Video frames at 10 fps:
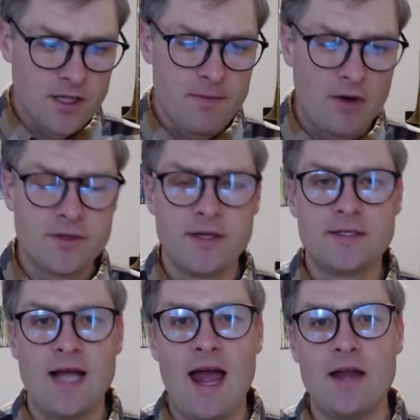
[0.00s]

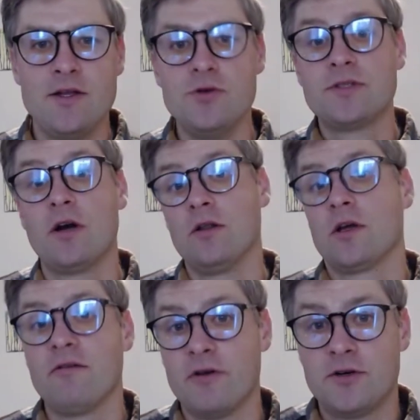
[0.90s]
mountains, and you start
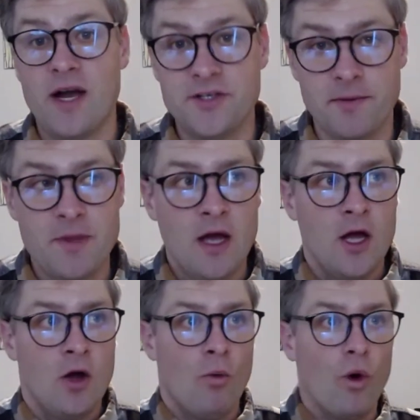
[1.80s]
looking for treasure.
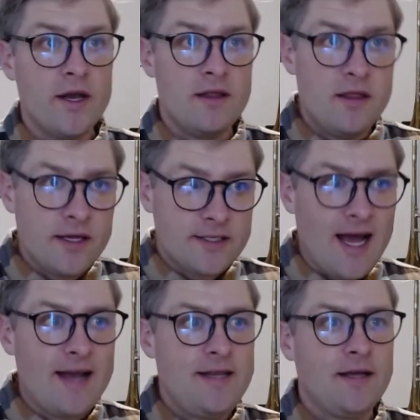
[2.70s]
What this
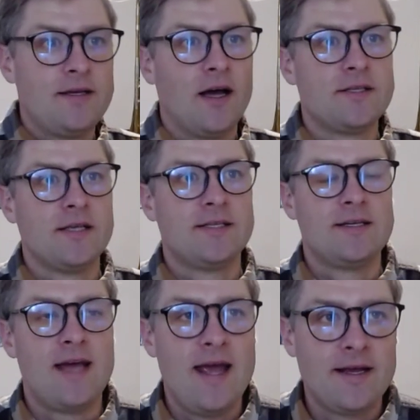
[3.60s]
idea does is
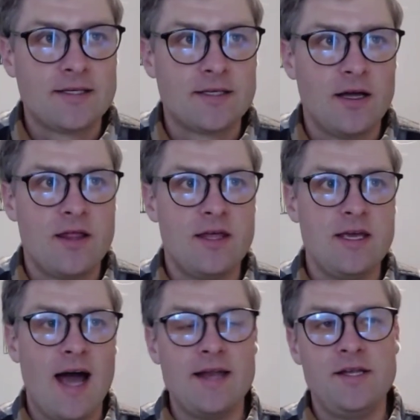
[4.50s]
it takes
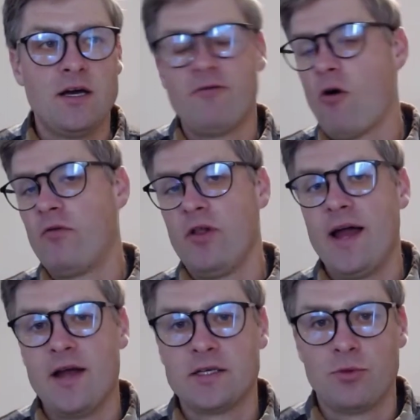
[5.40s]
the idea of
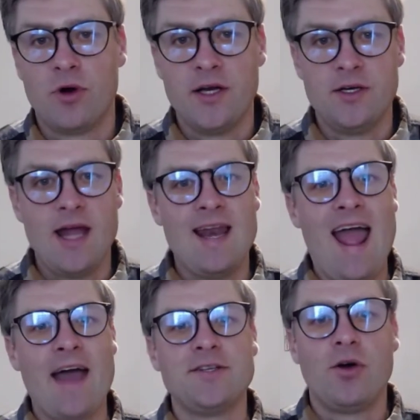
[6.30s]
overland exploration and it
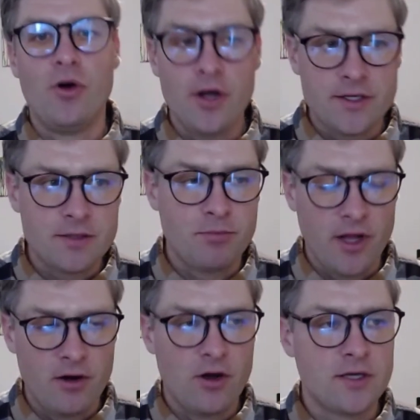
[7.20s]
adds hooks,
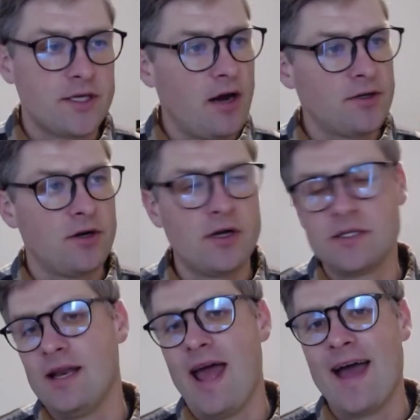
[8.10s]
player hooks, character
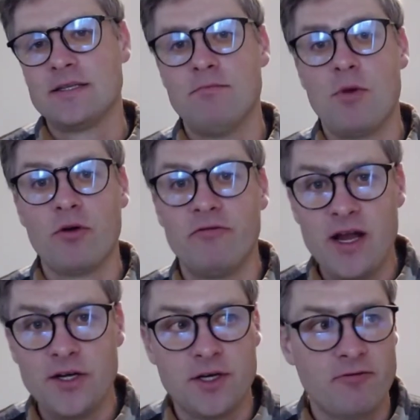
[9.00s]
hooks. It adds
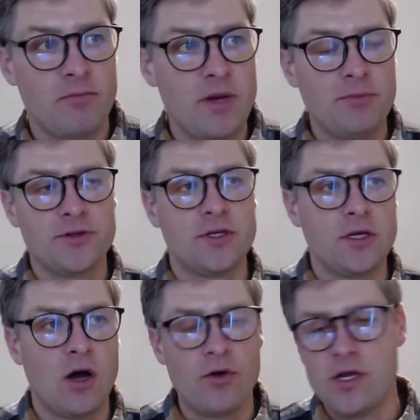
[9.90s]
motivation for people to
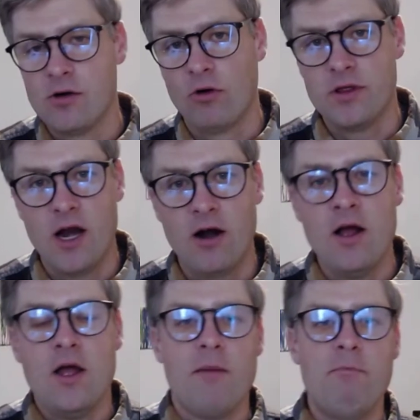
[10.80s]
go here or there
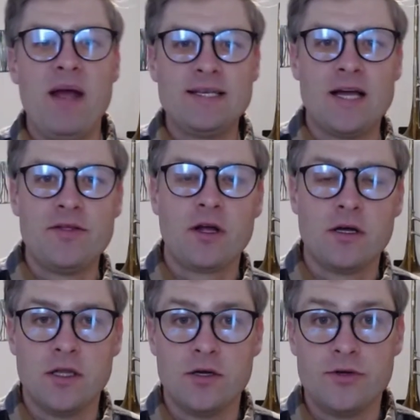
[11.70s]
based on the
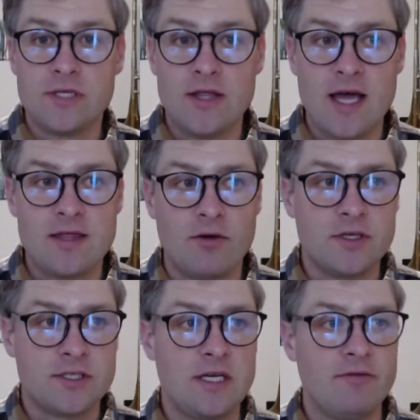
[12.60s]
clues that they
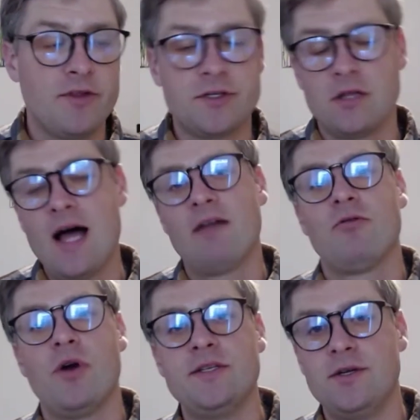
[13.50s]
receive. And there's a lot of
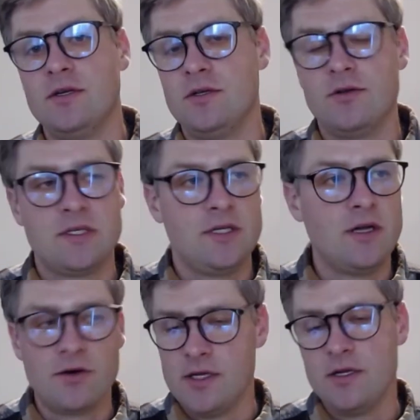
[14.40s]
ways you can do this. You
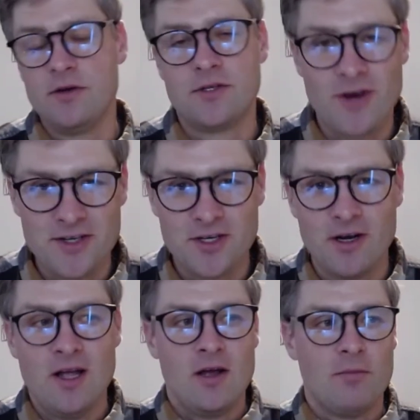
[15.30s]
don't need to use
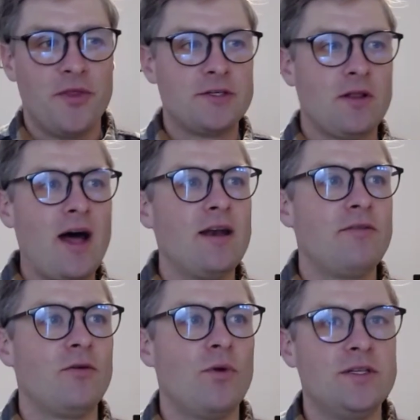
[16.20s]
treasure, but there's a lot of
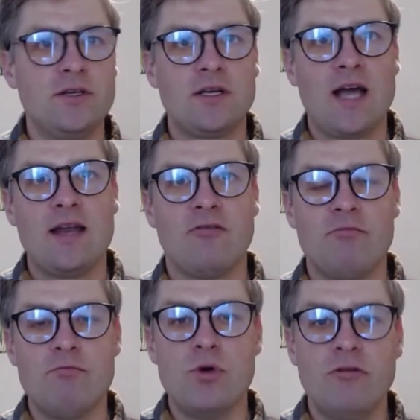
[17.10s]
different ways you can kind of
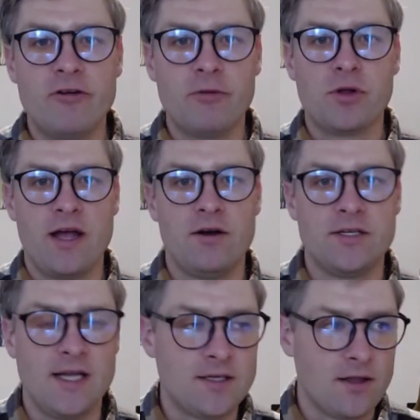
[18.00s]
move
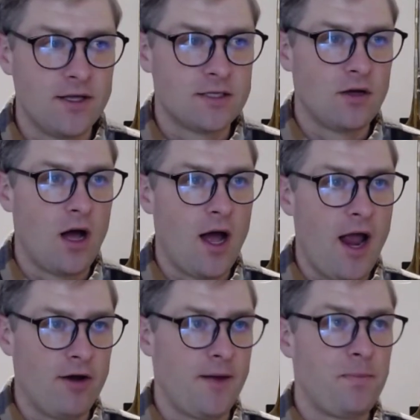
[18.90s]
players into this
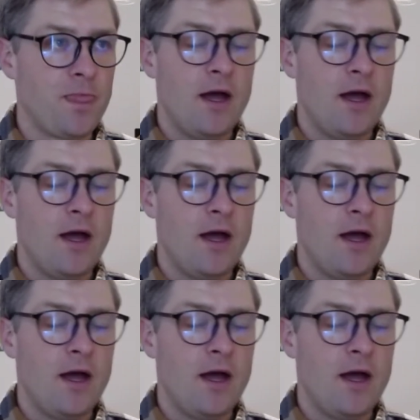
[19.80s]
area.